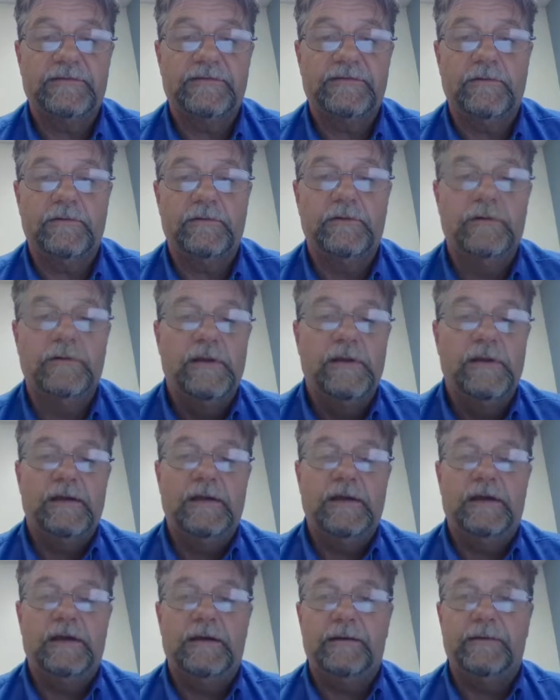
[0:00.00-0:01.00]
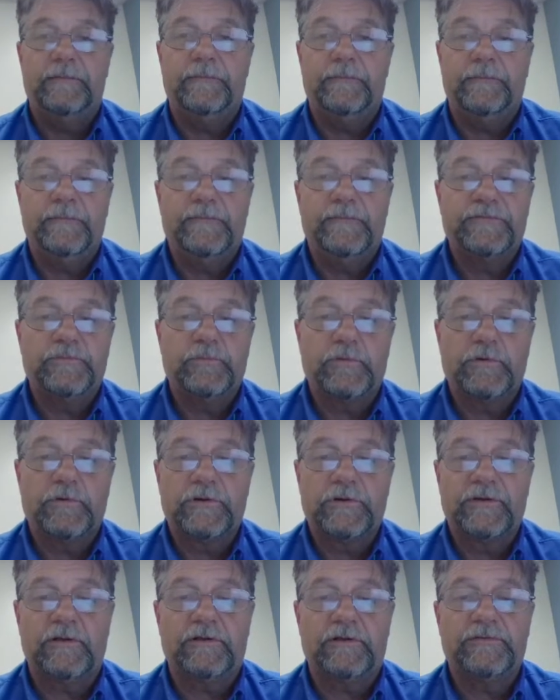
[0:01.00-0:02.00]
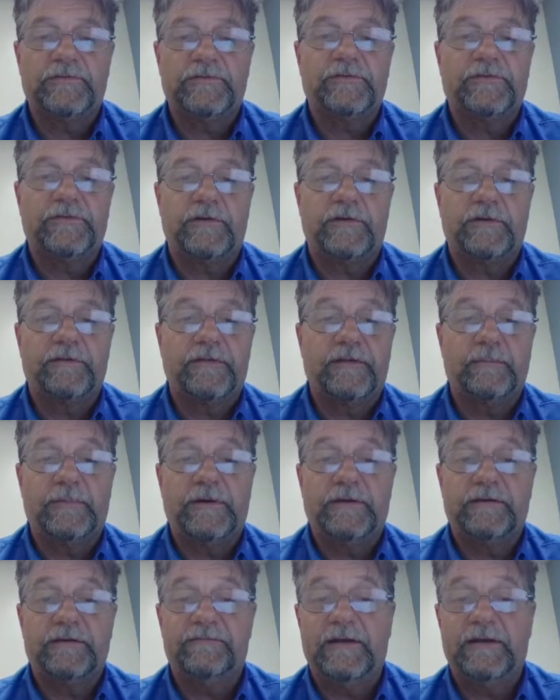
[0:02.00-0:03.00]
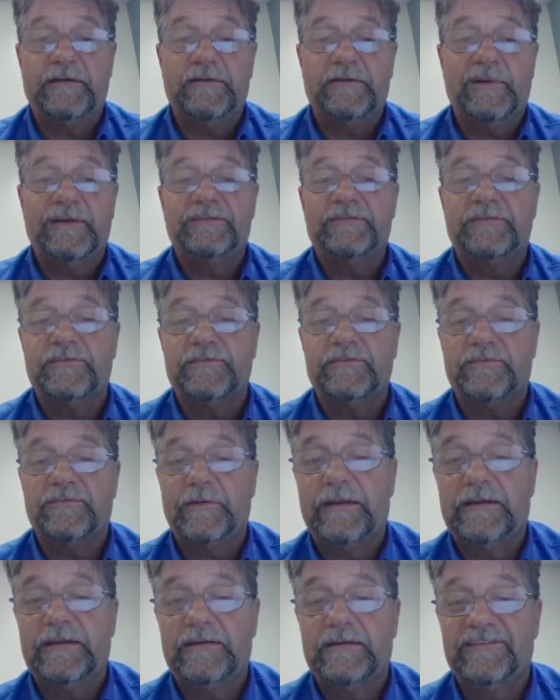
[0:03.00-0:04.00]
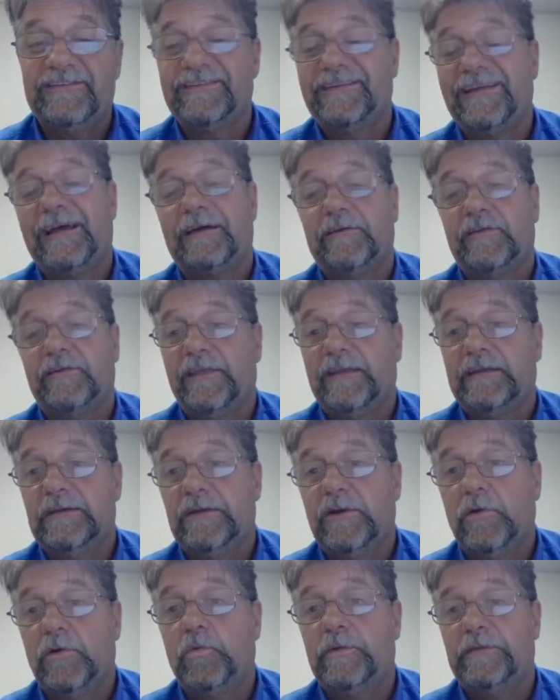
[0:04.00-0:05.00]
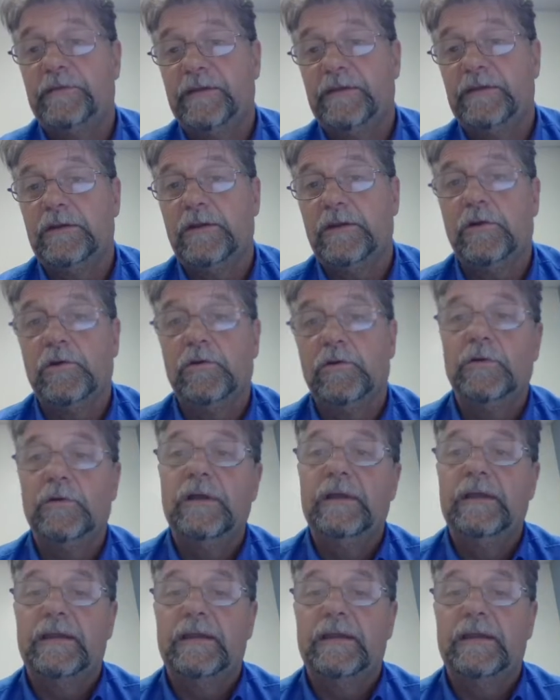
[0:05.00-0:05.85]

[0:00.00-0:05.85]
So we're going to also start thinking about evaluation strategies. How do they know what they know?